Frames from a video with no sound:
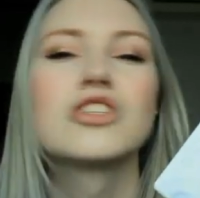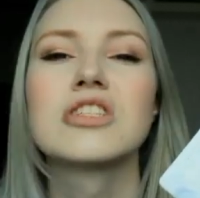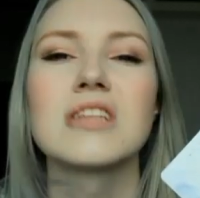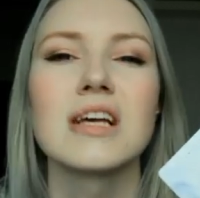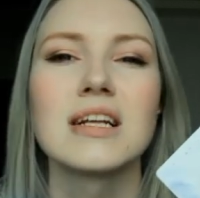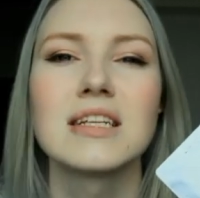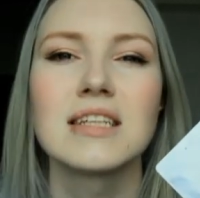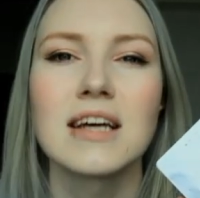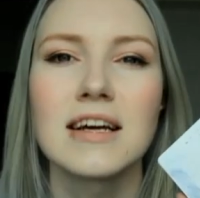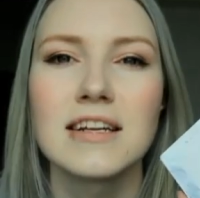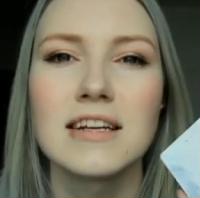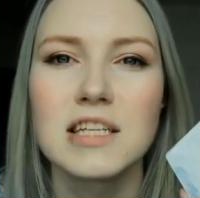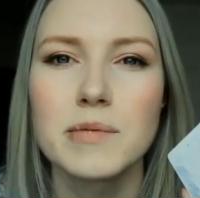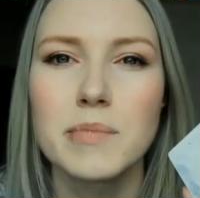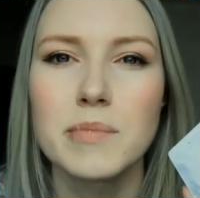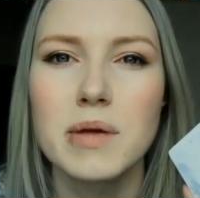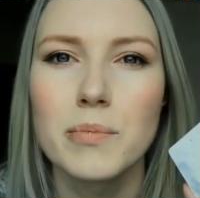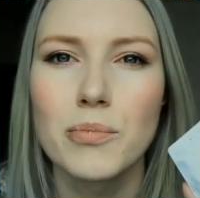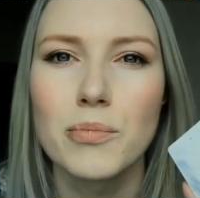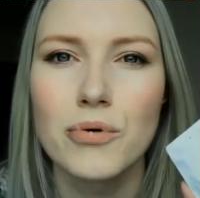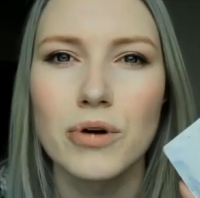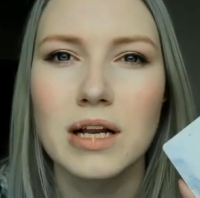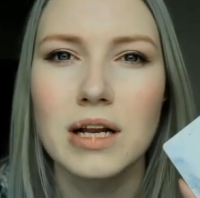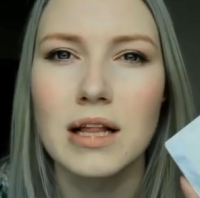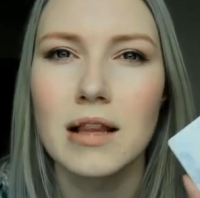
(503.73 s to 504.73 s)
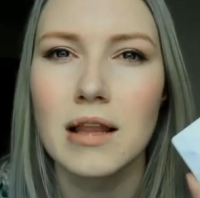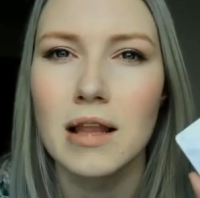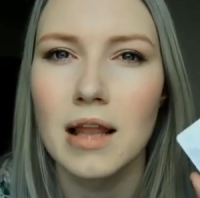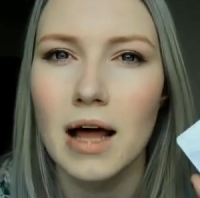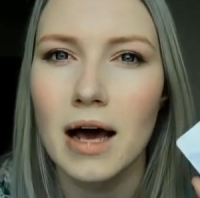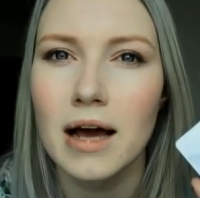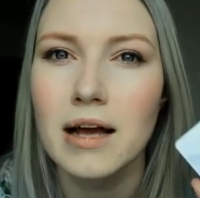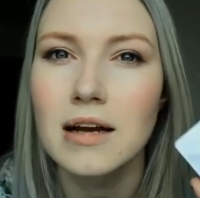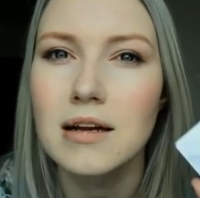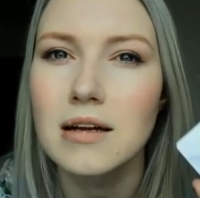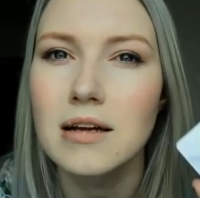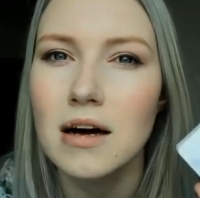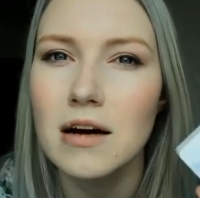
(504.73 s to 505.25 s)
They tend to be pretty
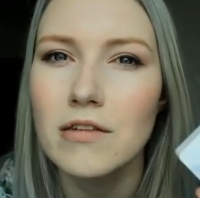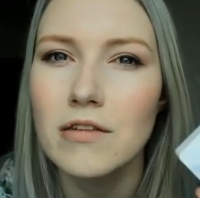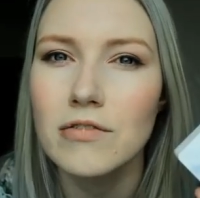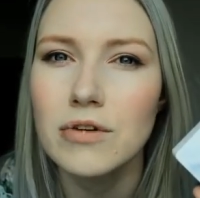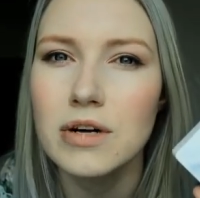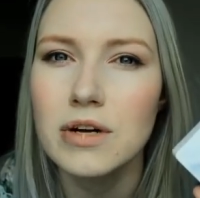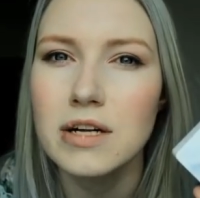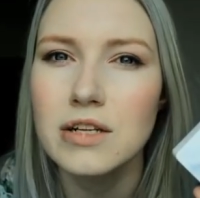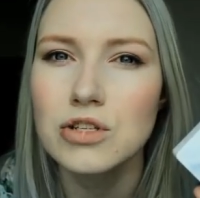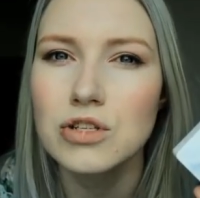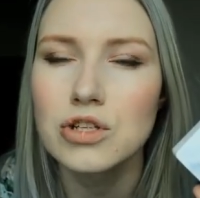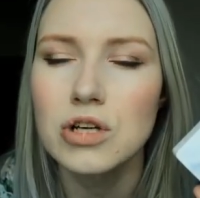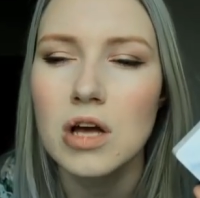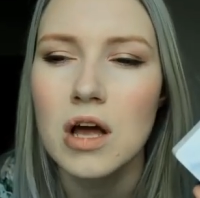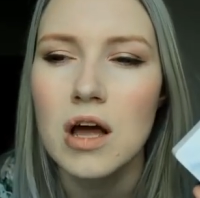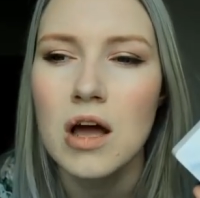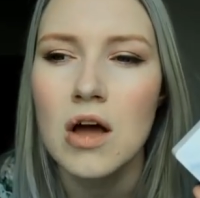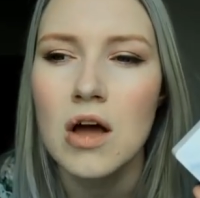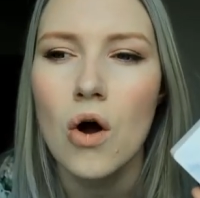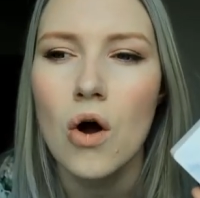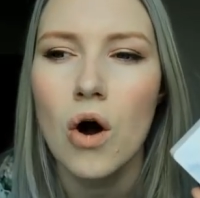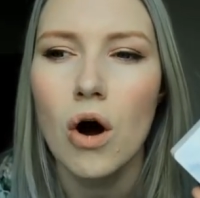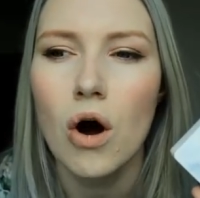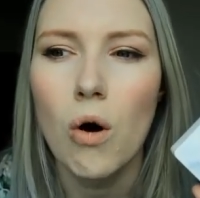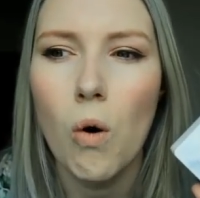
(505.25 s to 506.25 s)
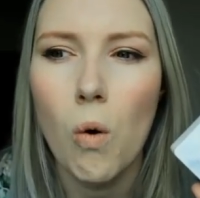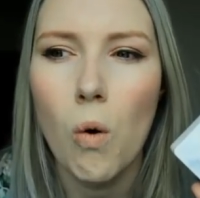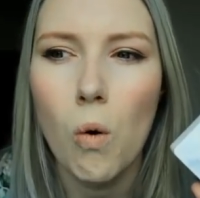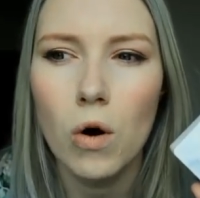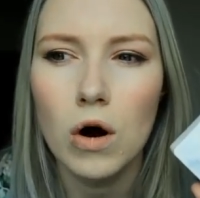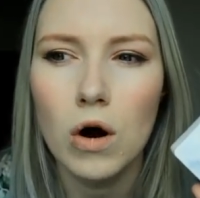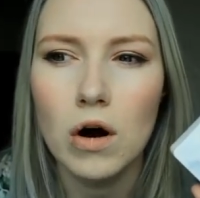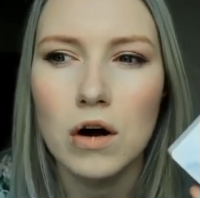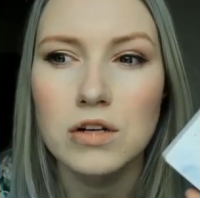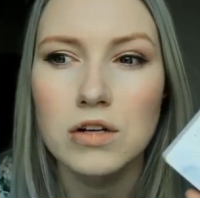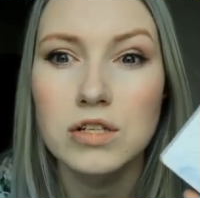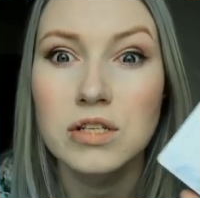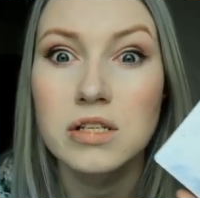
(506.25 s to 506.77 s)
light coverage
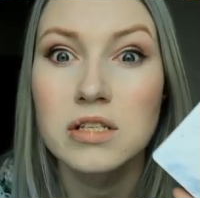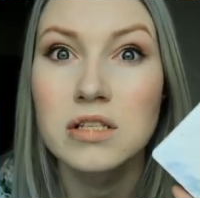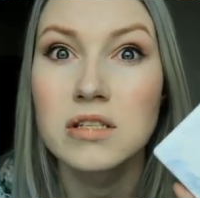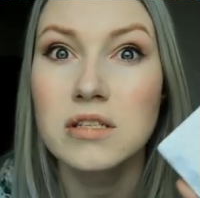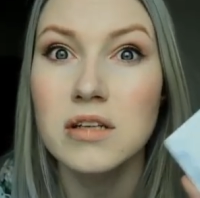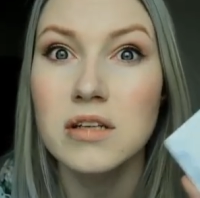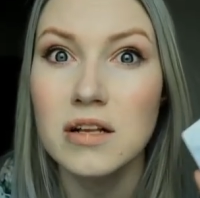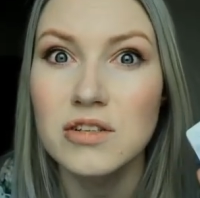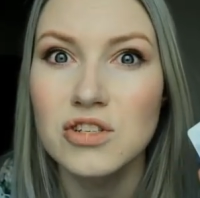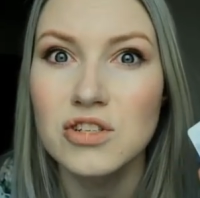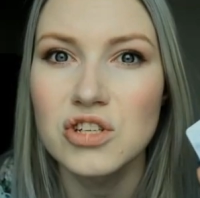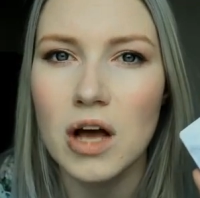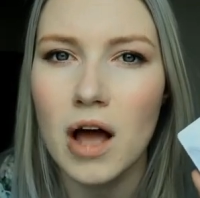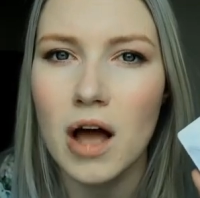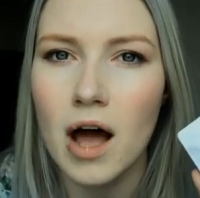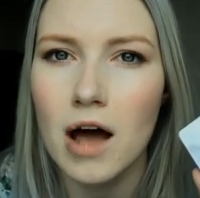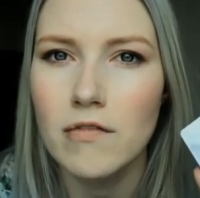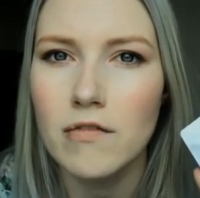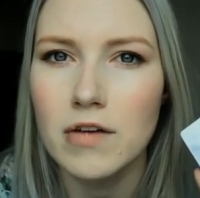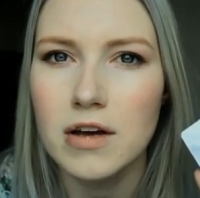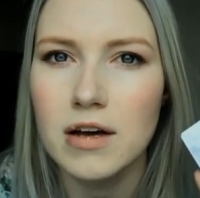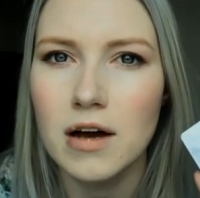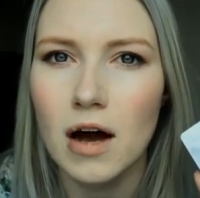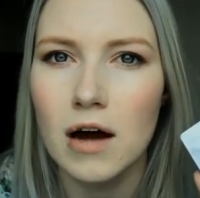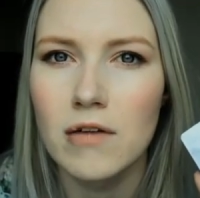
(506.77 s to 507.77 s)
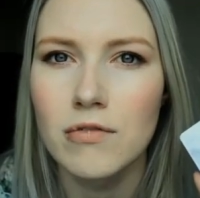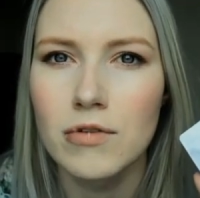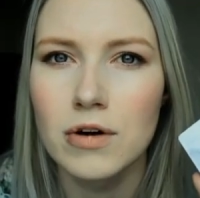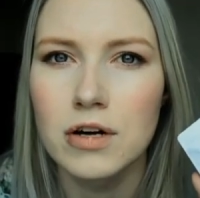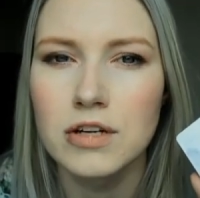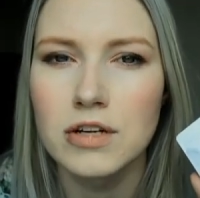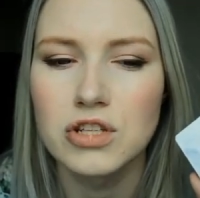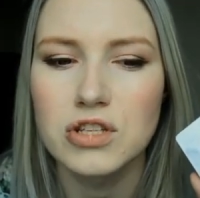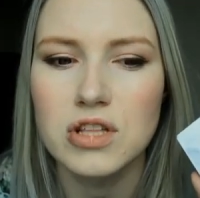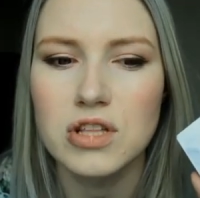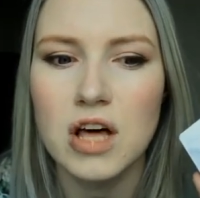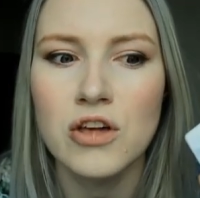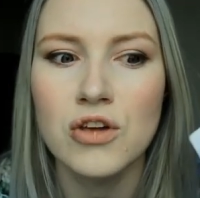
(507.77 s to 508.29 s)
or such a heavy
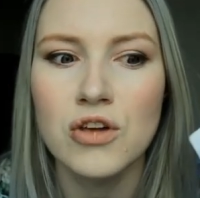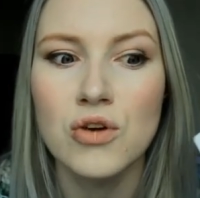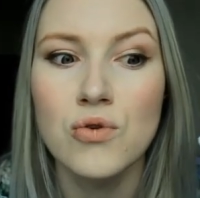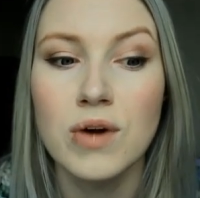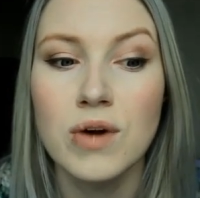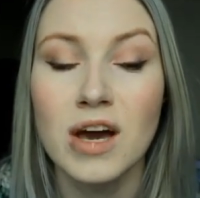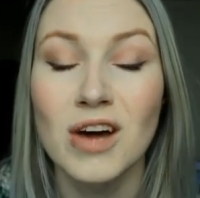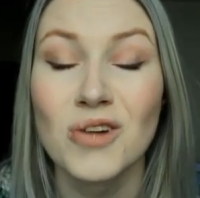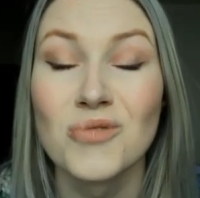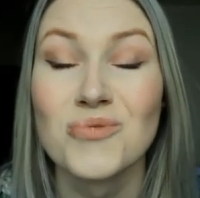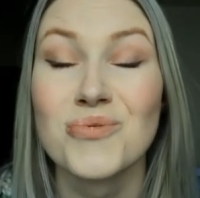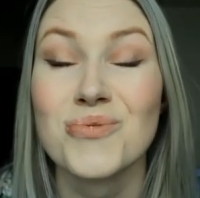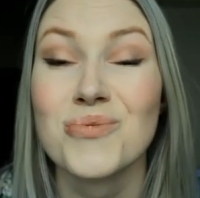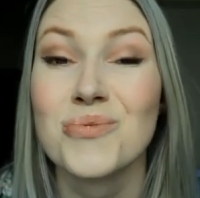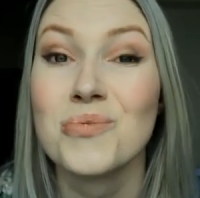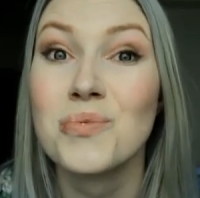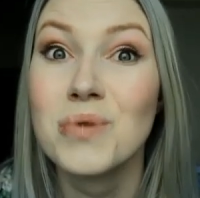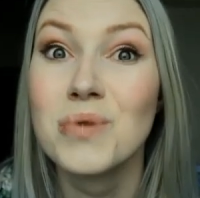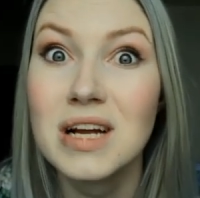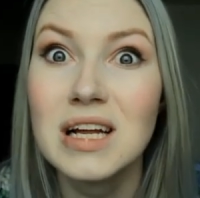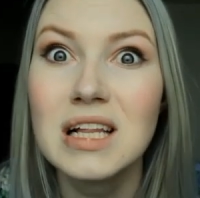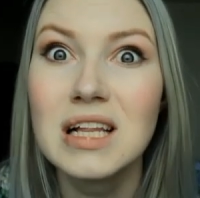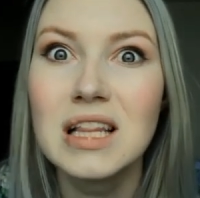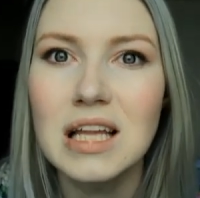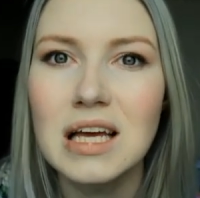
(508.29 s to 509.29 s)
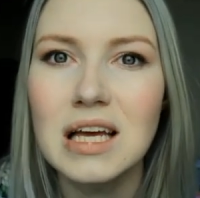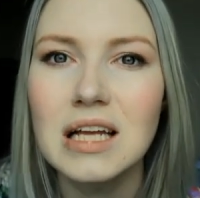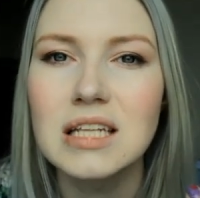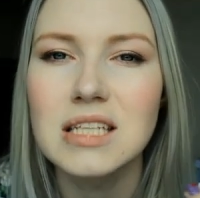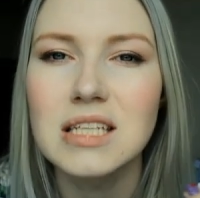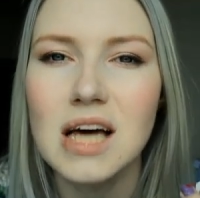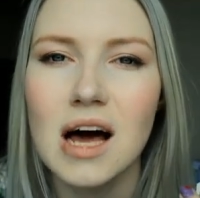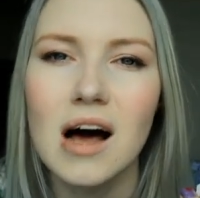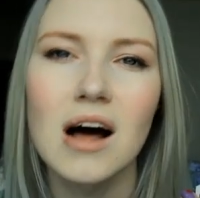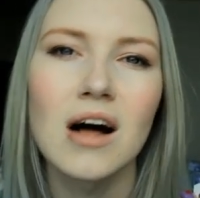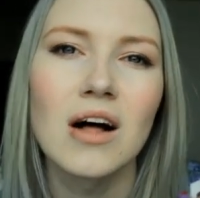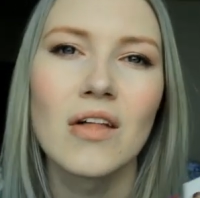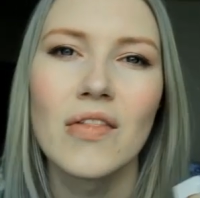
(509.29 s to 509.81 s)
coverage that you can really
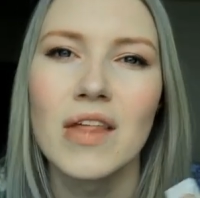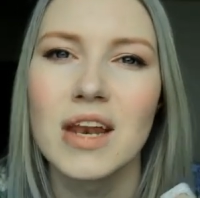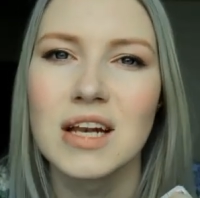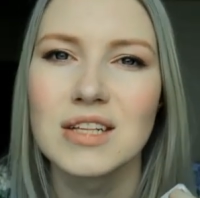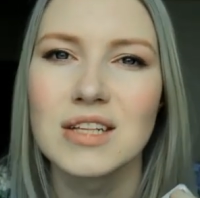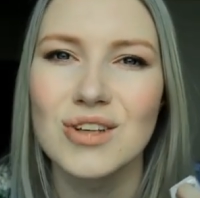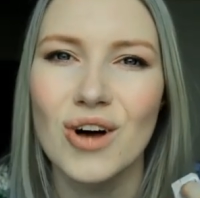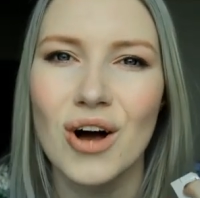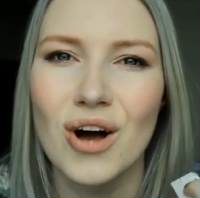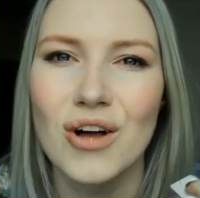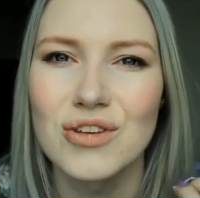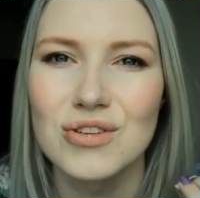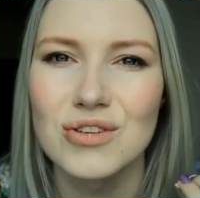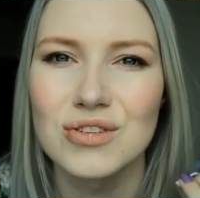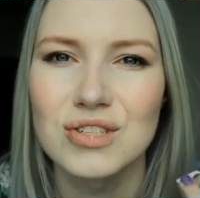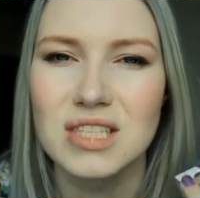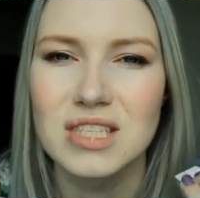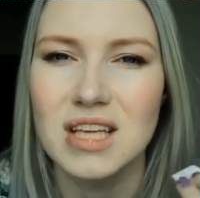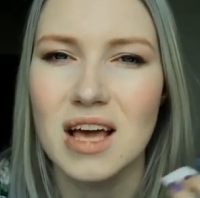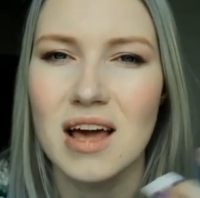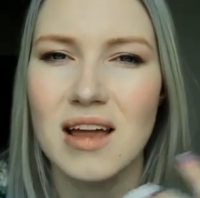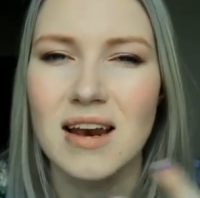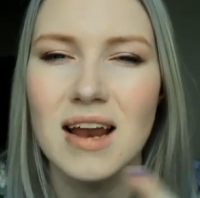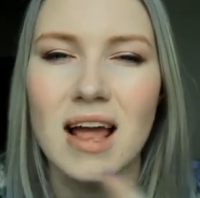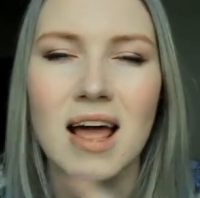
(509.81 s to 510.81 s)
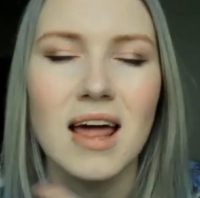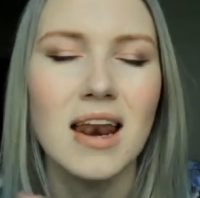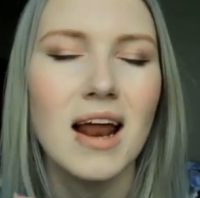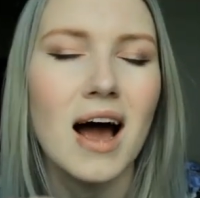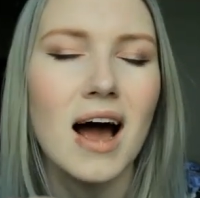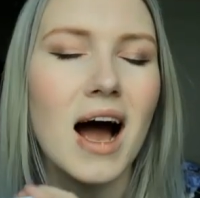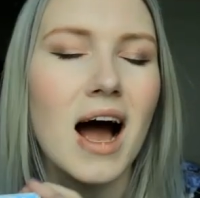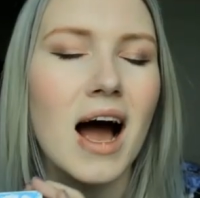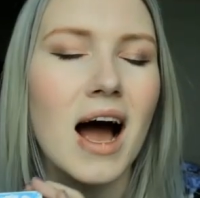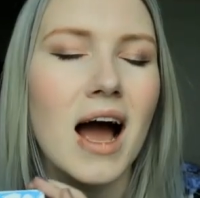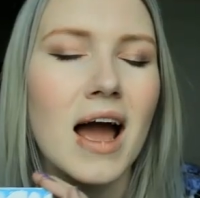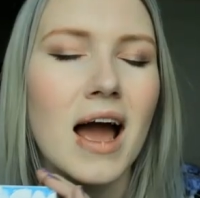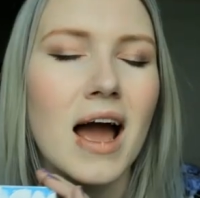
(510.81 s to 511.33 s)
tell that it's on your skin, and
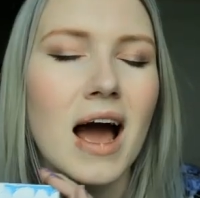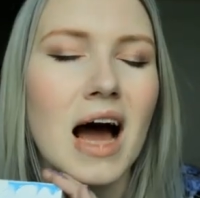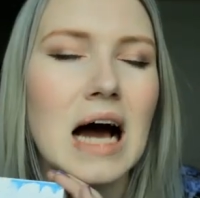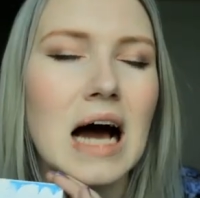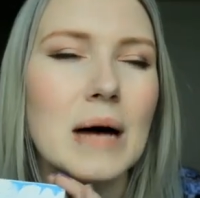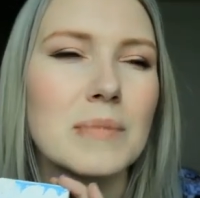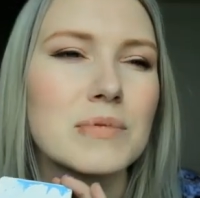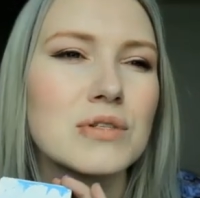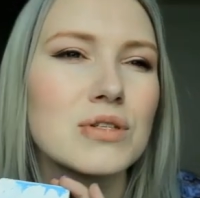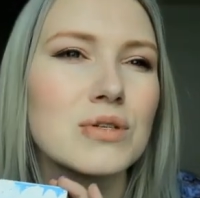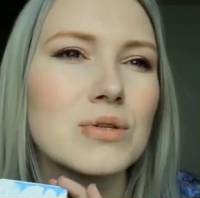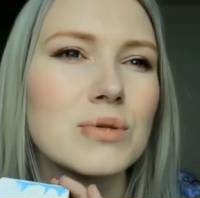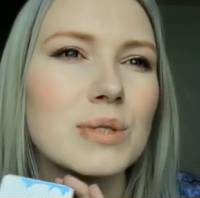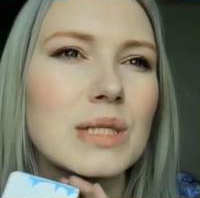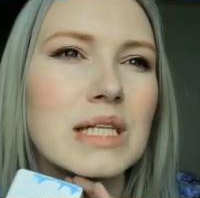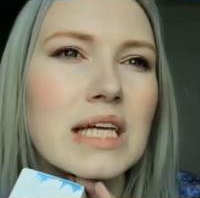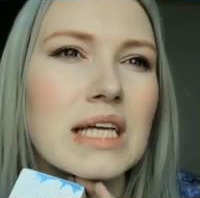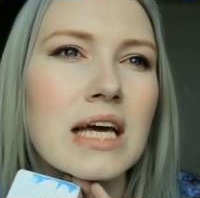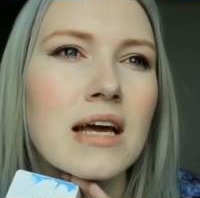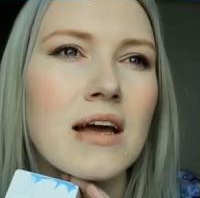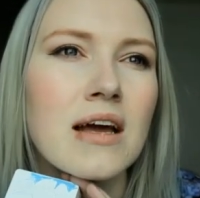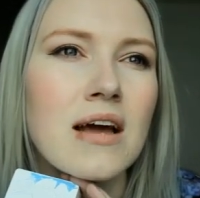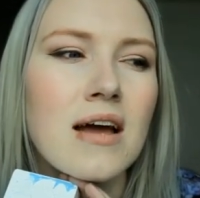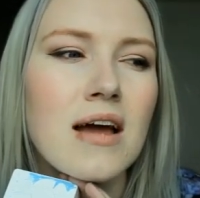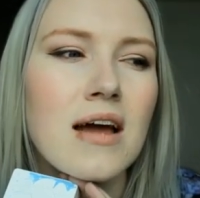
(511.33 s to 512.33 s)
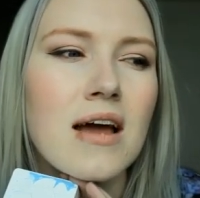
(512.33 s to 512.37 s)
I absolutely